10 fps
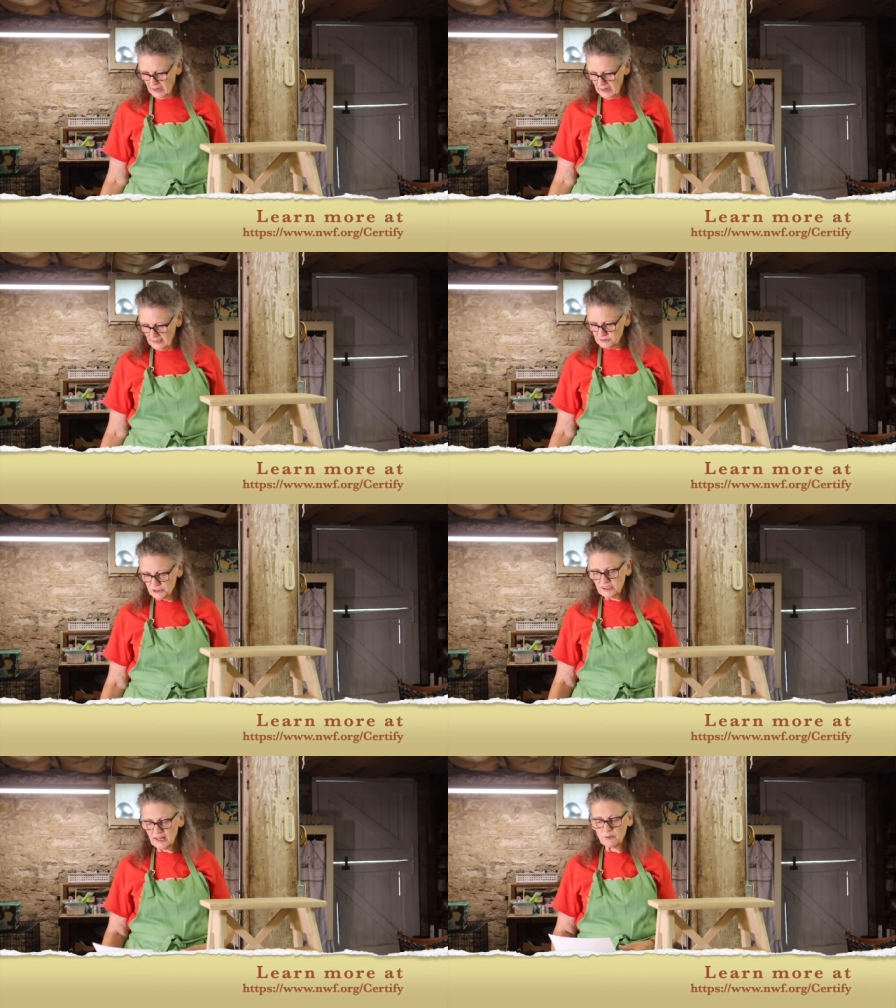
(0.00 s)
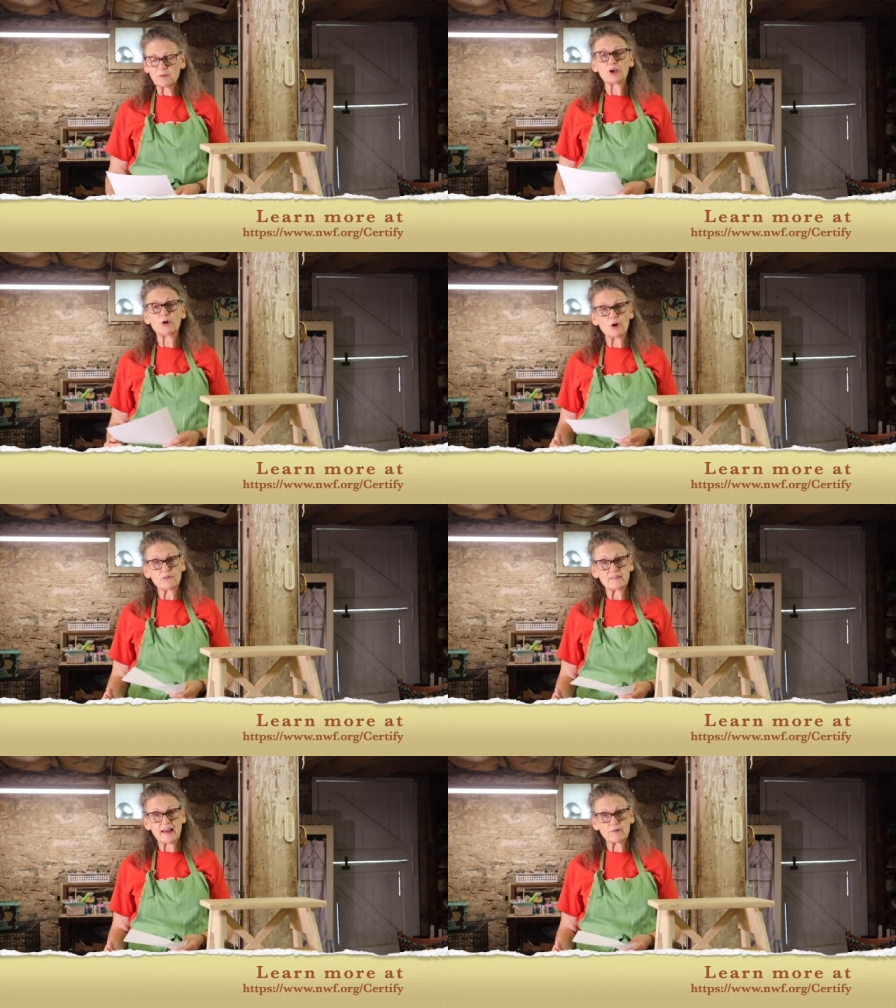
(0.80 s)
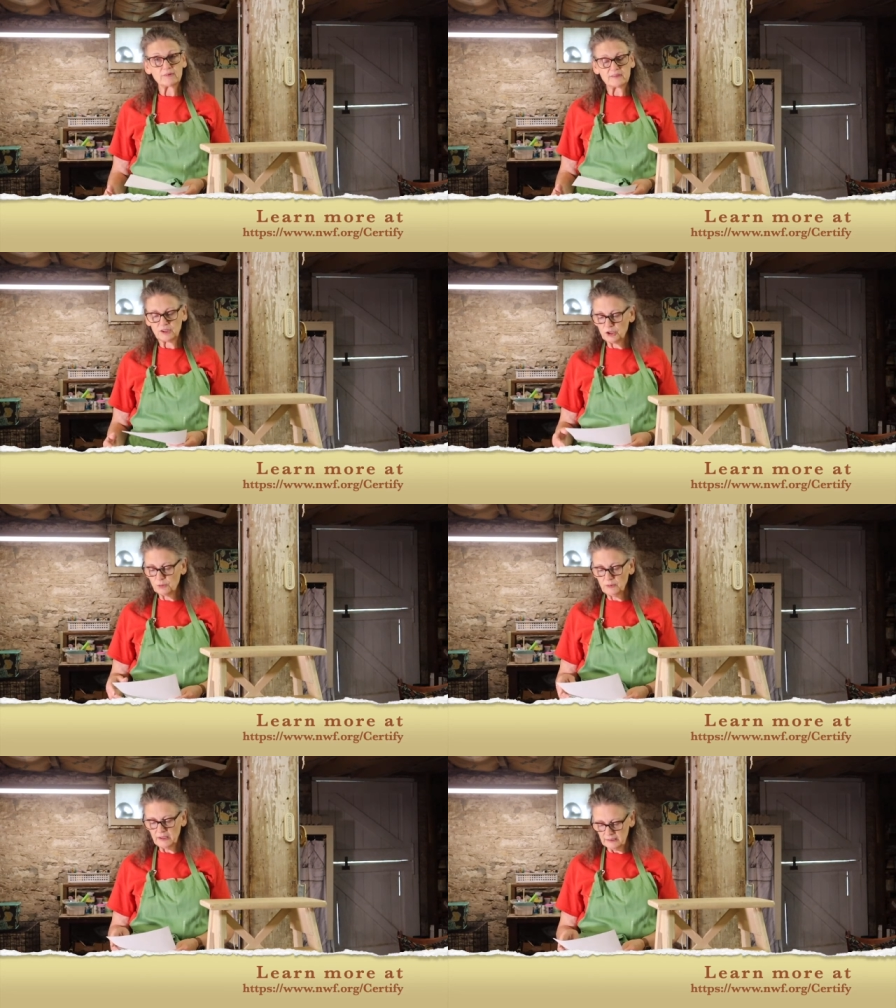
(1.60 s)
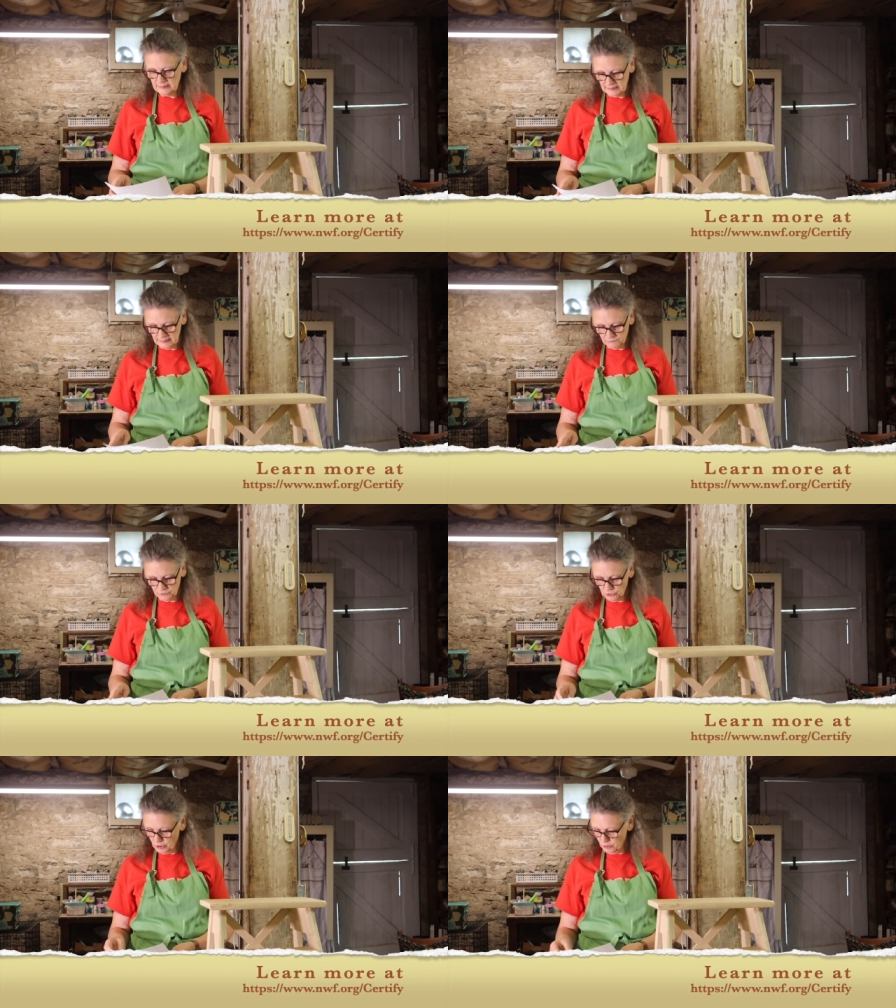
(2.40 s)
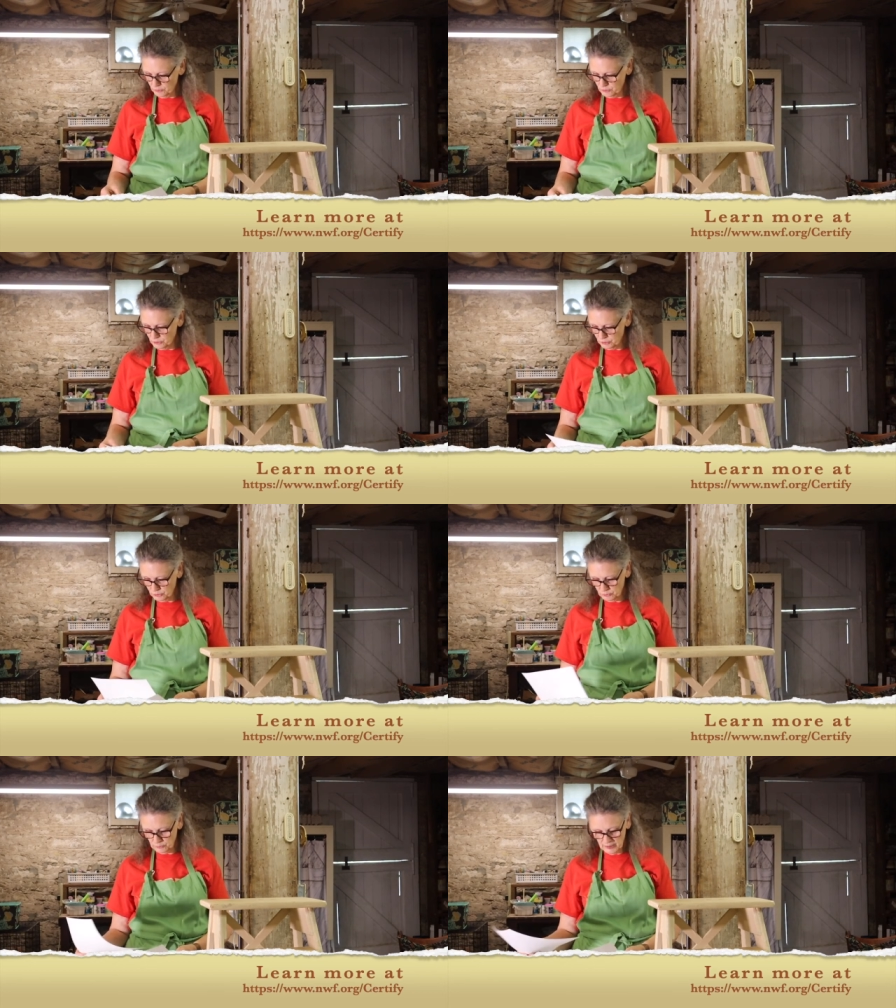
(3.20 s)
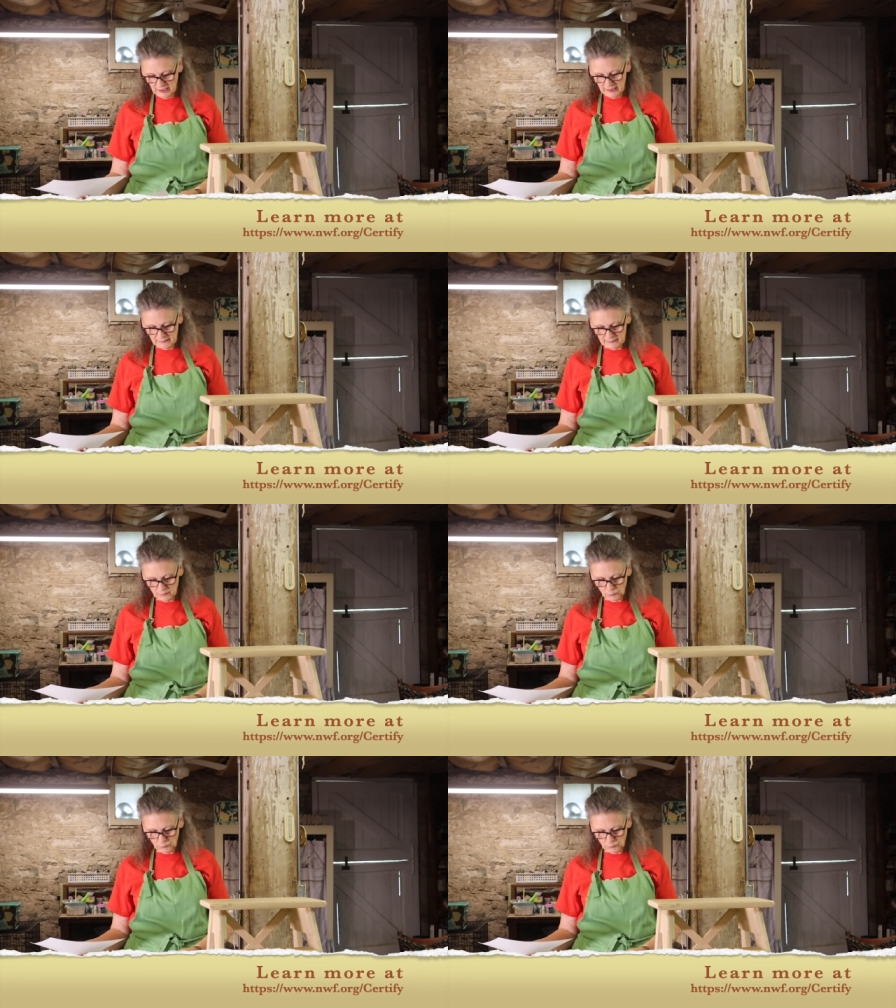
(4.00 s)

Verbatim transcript: I just thought I would go over that with you. If you go to their